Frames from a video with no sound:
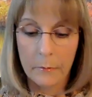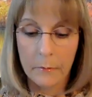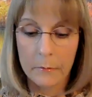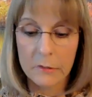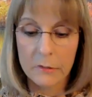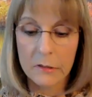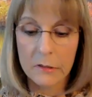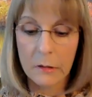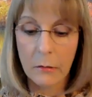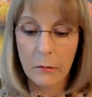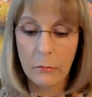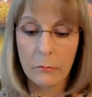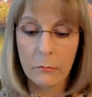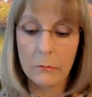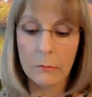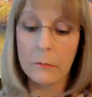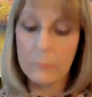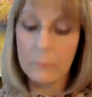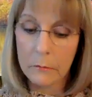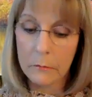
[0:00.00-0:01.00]
So
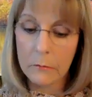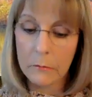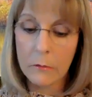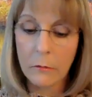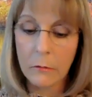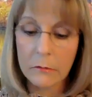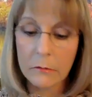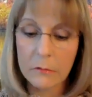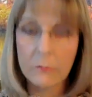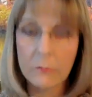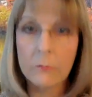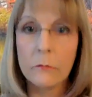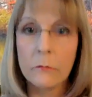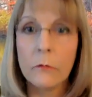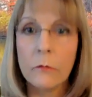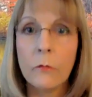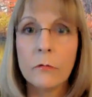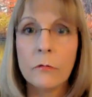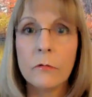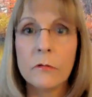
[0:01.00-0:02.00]
those are
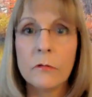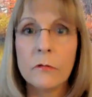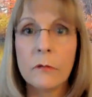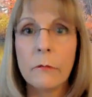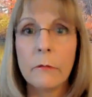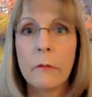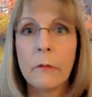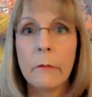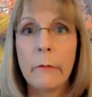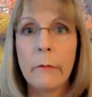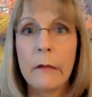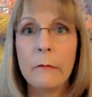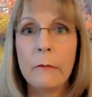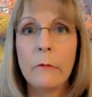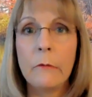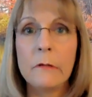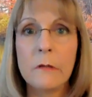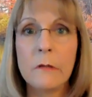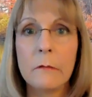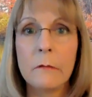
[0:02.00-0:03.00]
some of the main
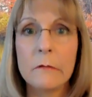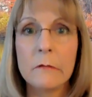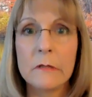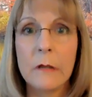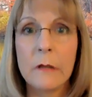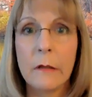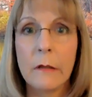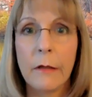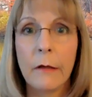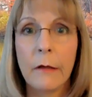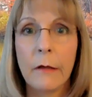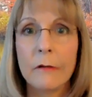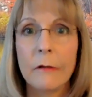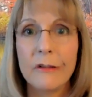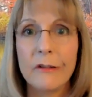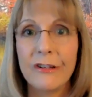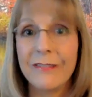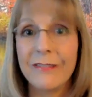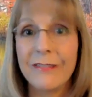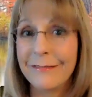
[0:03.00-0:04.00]
ones I would say of that
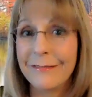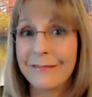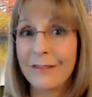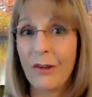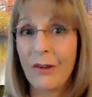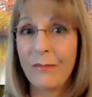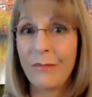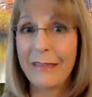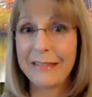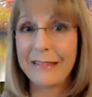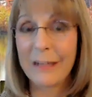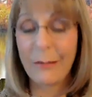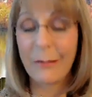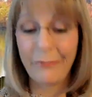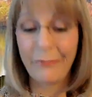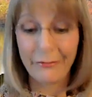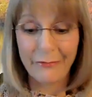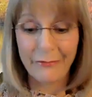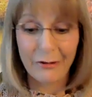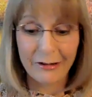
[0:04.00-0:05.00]
question. Hope that's
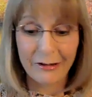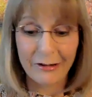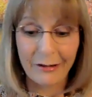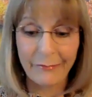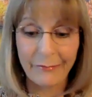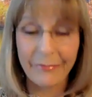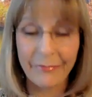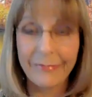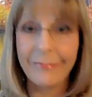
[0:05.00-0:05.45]
helpful for you.